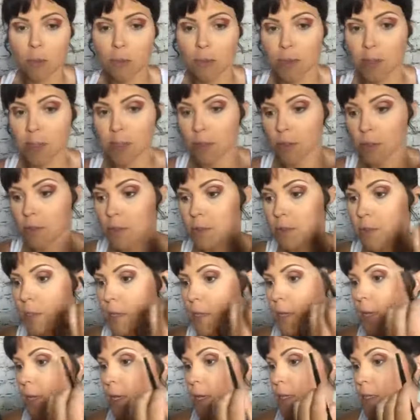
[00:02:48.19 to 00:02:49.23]
bristles.
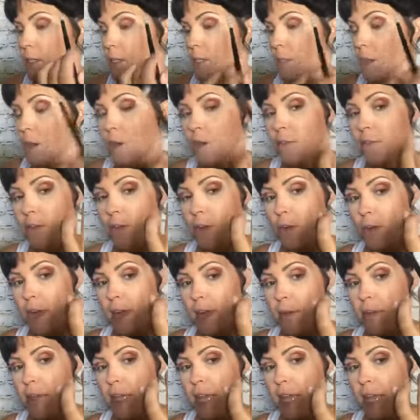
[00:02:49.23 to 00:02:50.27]
So if you
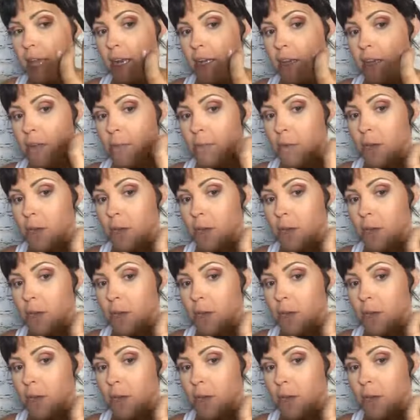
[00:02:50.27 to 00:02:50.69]
grab the end of the